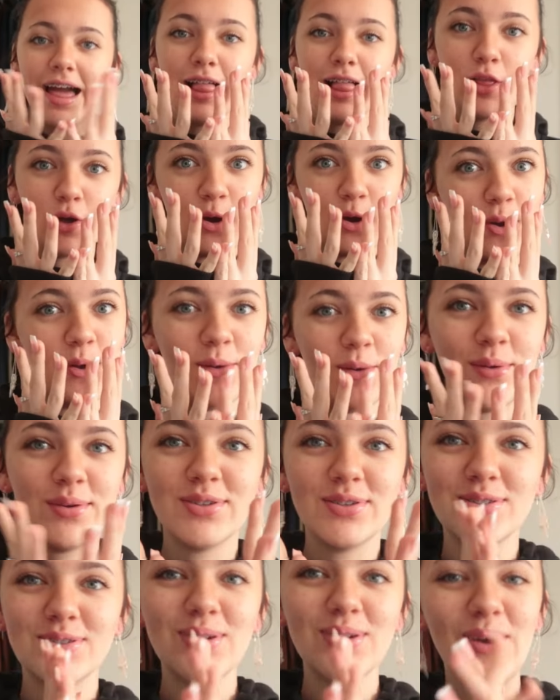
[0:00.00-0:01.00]
Hello,
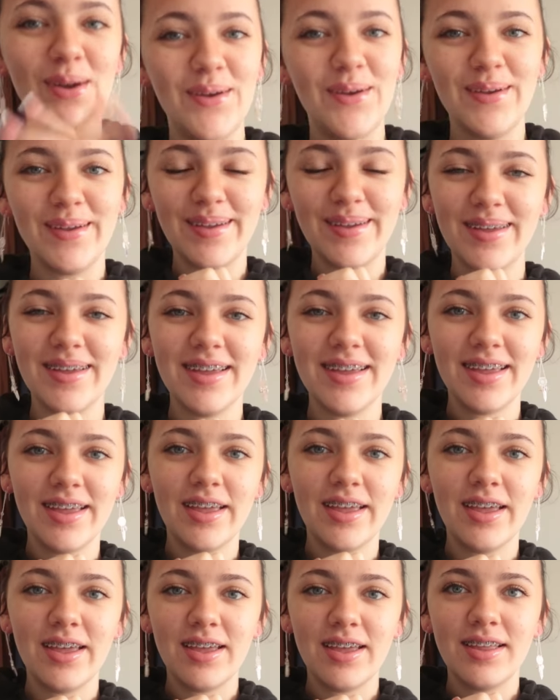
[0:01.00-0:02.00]
so
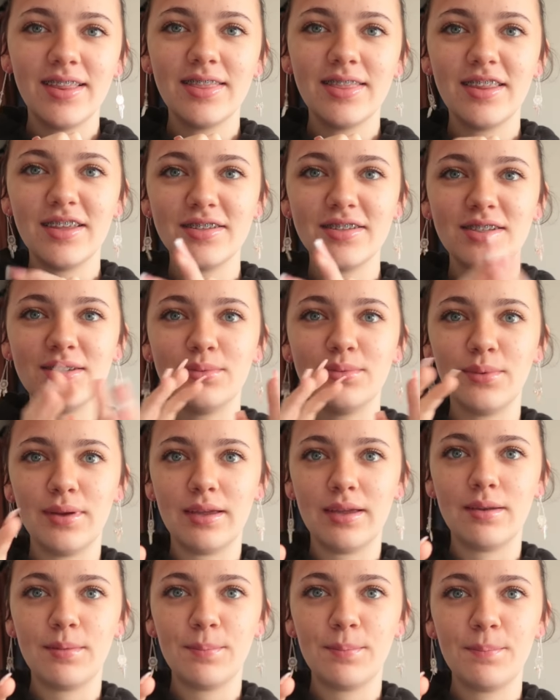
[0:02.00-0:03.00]
this is
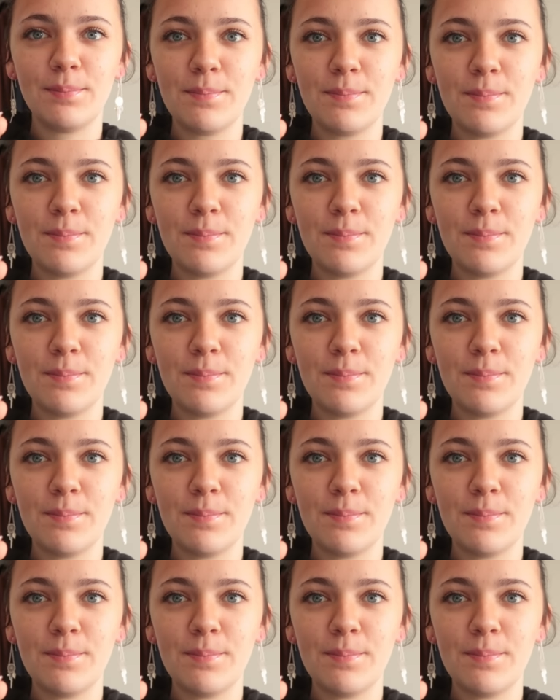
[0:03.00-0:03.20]
weird.